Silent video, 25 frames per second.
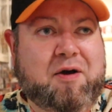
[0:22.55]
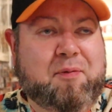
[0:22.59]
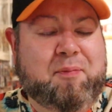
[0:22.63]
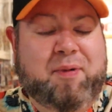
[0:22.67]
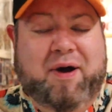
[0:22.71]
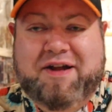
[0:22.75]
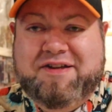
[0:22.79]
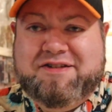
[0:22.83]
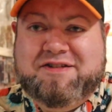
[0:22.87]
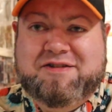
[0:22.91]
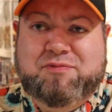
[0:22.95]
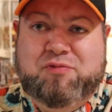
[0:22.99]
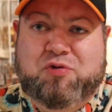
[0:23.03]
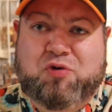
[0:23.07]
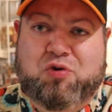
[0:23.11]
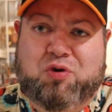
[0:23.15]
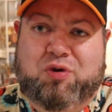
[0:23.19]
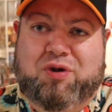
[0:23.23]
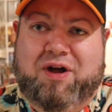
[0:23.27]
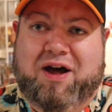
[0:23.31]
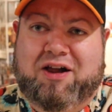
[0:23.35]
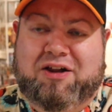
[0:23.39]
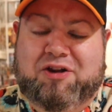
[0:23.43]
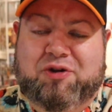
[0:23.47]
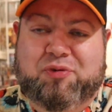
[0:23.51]
bought some
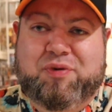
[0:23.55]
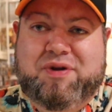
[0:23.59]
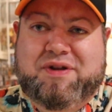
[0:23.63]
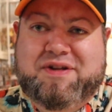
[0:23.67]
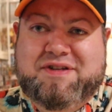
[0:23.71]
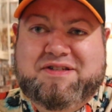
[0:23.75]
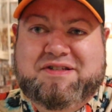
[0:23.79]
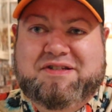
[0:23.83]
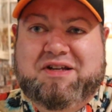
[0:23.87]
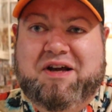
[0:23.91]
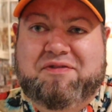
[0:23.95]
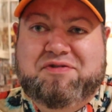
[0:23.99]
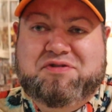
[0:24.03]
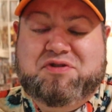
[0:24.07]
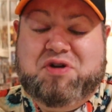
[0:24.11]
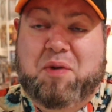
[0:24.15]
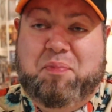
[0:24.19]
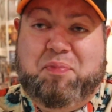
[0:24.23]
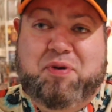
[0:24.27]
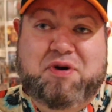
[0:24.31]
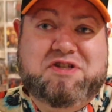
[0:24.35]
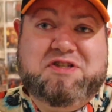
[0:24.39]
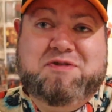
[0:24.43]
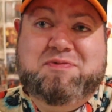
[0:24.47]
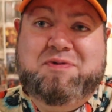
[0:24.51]
cool Halloween stuff, so
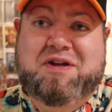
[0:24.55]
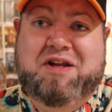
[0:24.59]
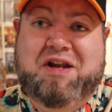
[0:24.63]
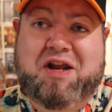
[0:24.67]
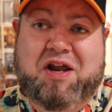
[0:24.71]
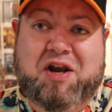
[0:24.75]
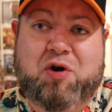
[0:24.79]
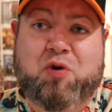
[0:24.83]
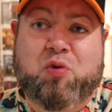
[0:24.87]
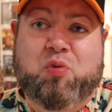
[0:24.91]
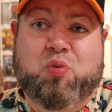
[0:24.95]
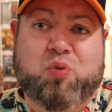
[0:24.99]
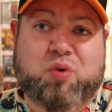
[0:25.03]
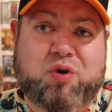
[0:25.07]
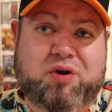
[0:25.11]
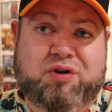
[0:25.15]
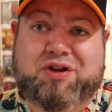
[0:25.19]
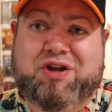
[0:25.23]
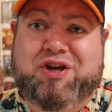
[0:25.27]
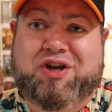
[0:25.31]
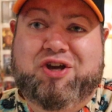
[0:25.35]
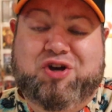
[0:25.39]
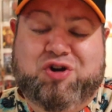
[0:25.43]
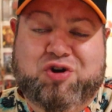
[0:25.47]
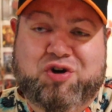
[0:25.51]
it puts me in a
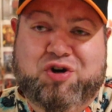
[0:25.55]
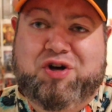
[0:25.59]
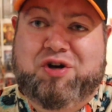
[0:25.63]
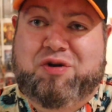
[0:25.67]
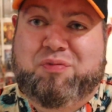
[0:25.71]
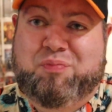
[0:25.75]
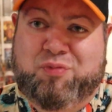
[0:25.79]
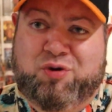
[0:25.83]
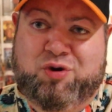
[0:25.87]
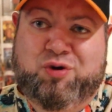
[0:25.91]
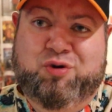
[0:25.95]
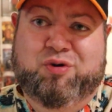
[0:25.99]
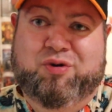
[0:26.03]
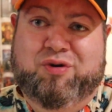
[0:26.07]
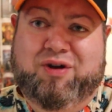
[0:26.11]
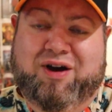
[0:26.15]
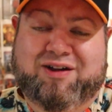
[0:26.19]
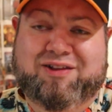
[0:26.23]
really good mood,